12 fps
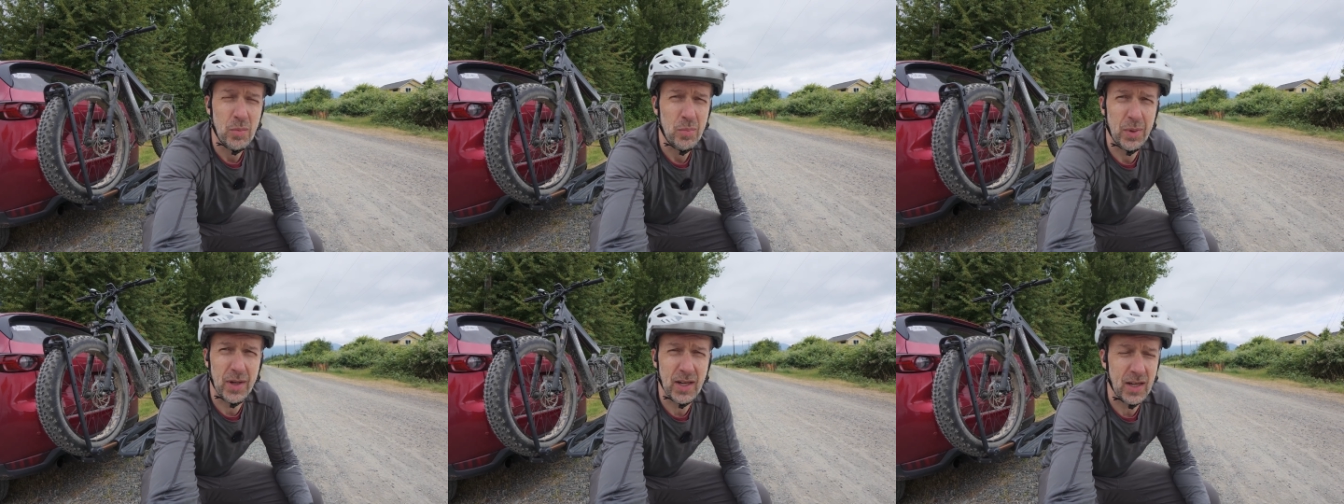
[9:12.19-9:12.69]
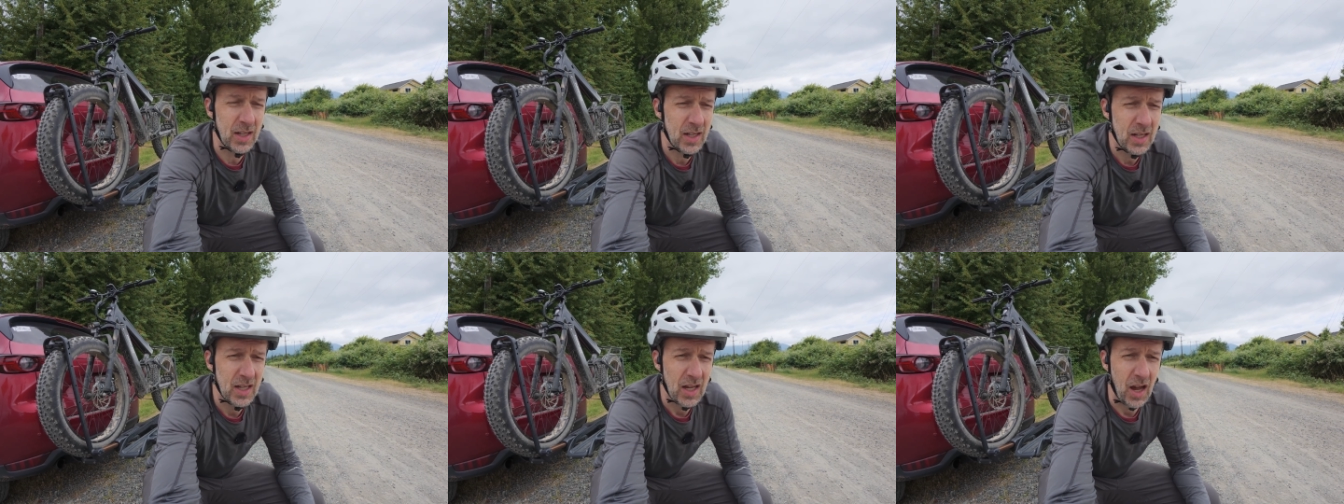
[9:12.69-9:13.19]
but
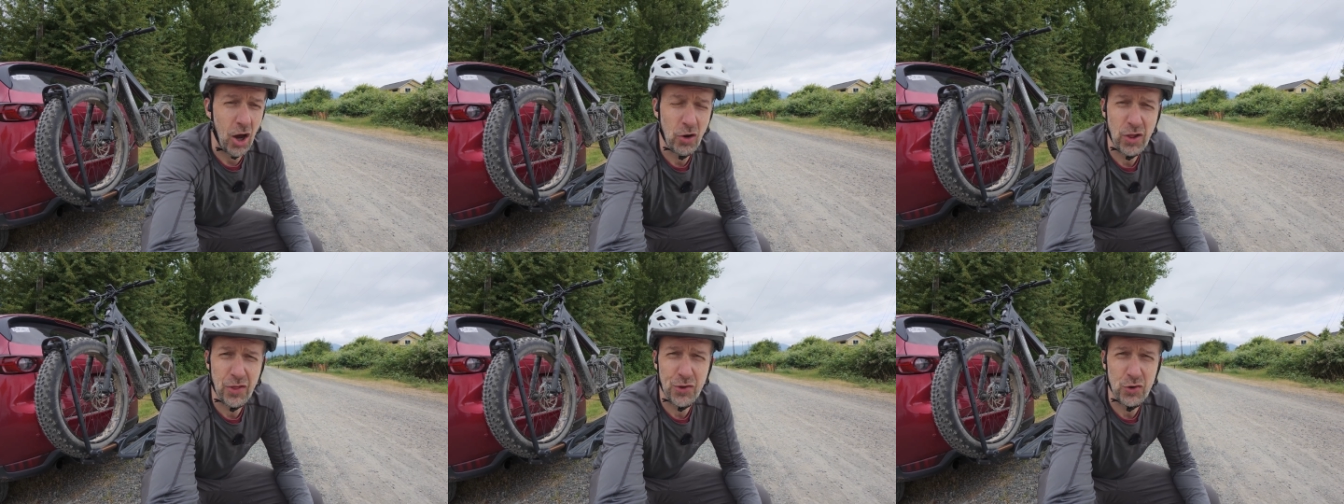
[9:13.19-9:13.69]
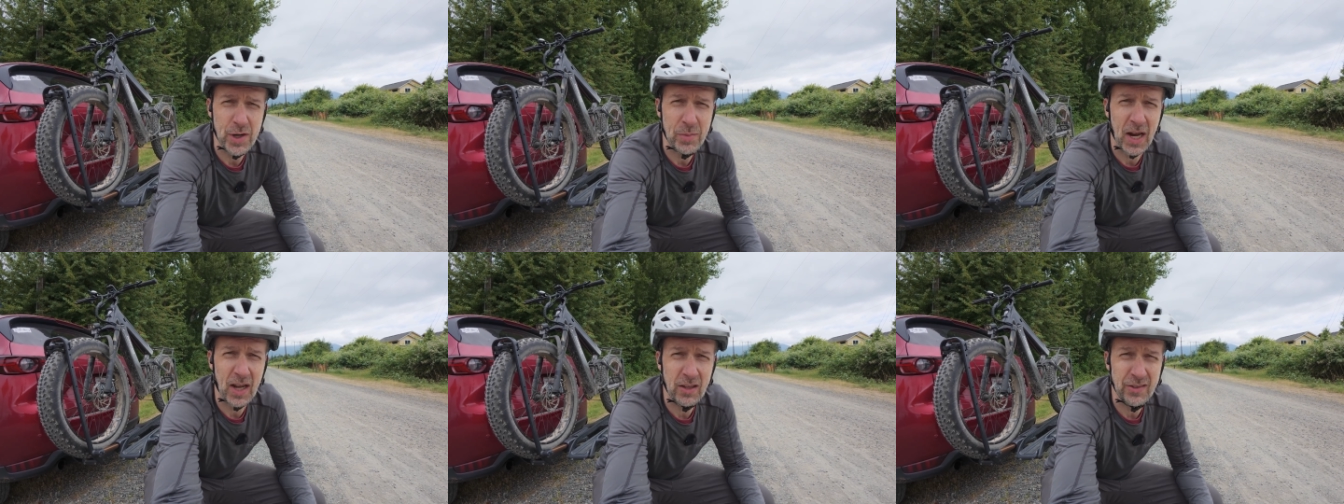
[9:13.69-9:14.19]
130
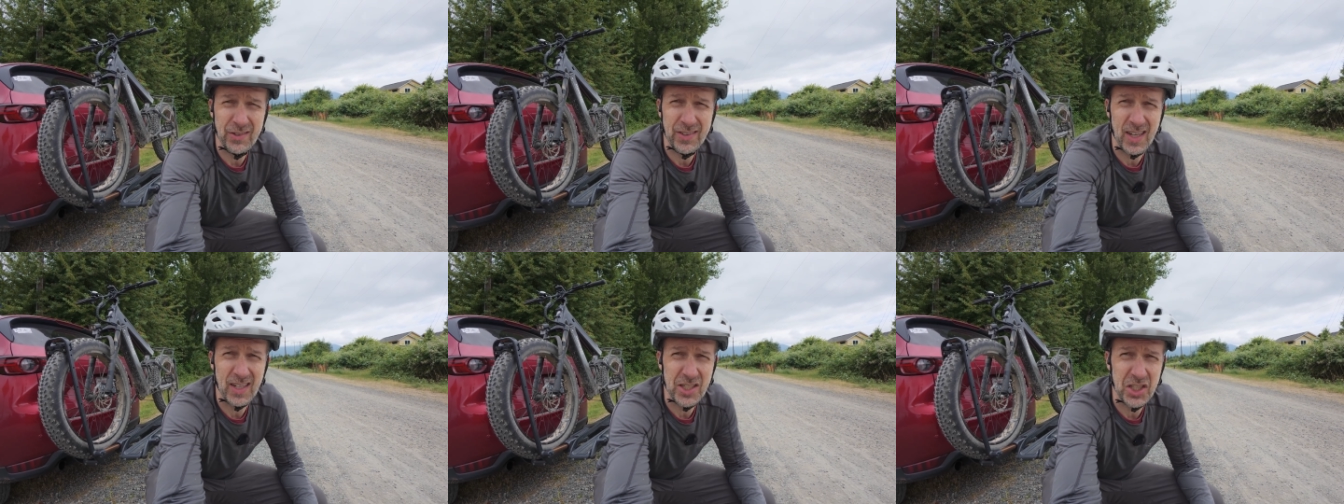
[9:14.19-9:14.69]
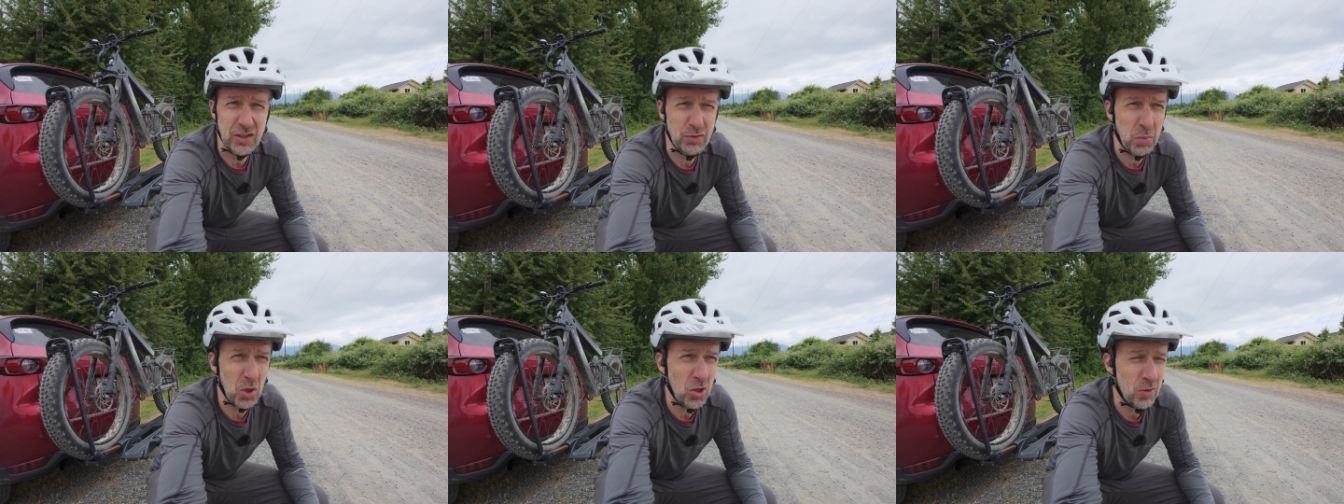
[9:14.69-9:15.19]
miles, is that
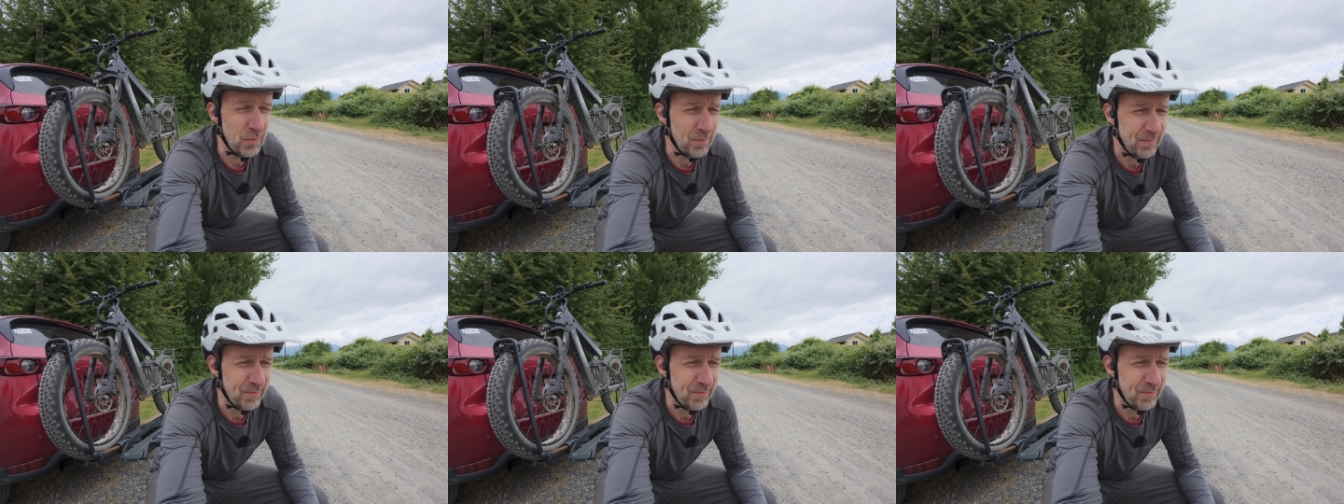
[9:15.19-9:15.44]
achievable?